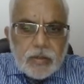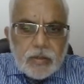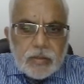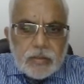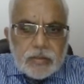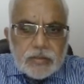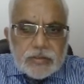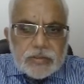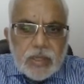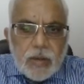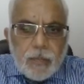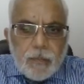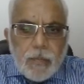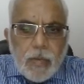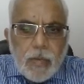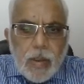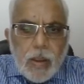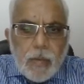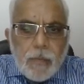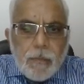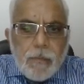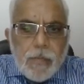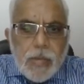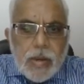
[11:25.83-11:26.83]
some
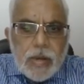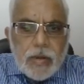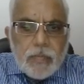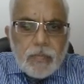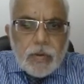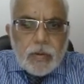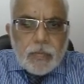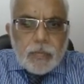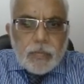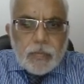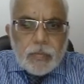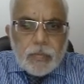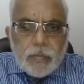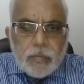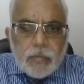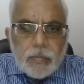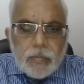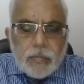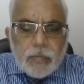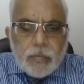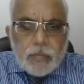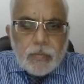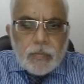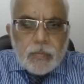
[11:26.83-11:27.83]
minimum
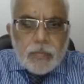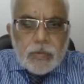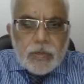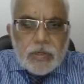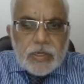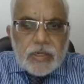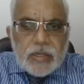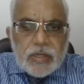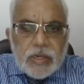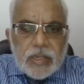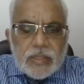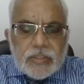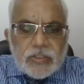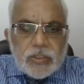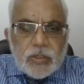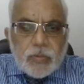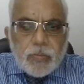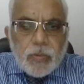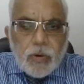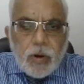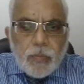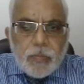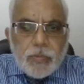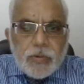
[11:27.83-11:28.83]
intellectual
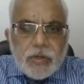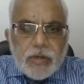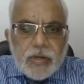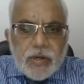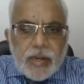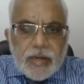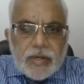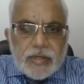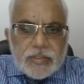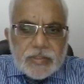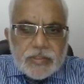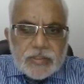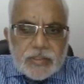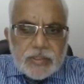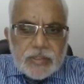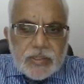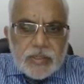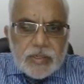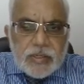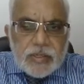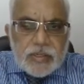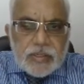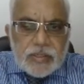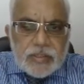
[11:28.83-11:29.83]
property rights
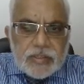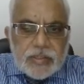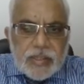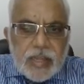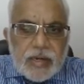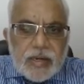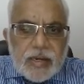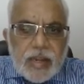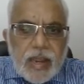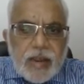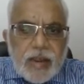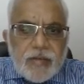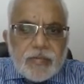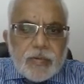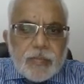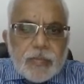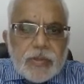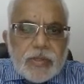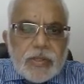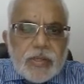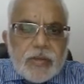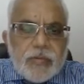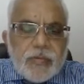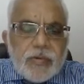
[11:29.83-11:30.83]
that have to be
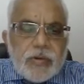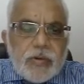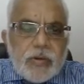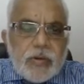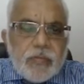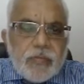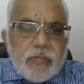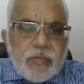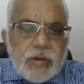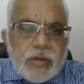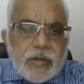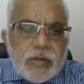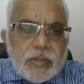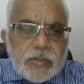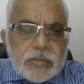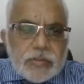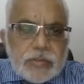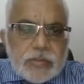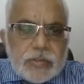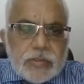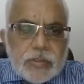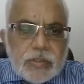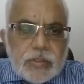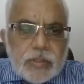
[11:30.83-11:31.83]
given to
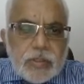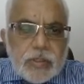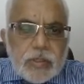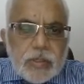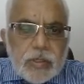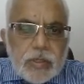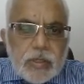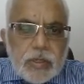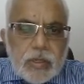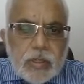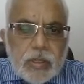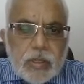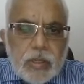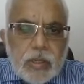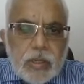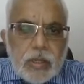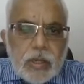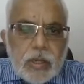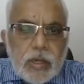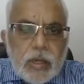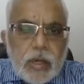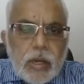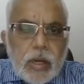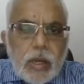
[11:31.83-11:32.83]
inventors
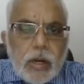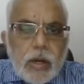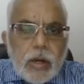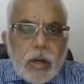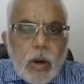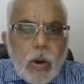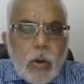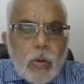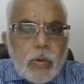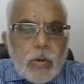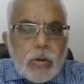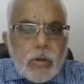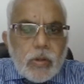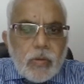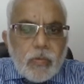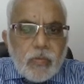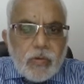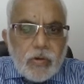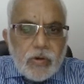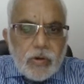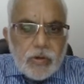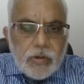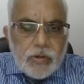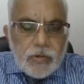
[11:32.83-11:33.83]
around the
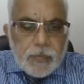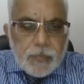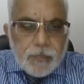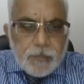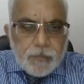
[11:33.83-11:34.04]
world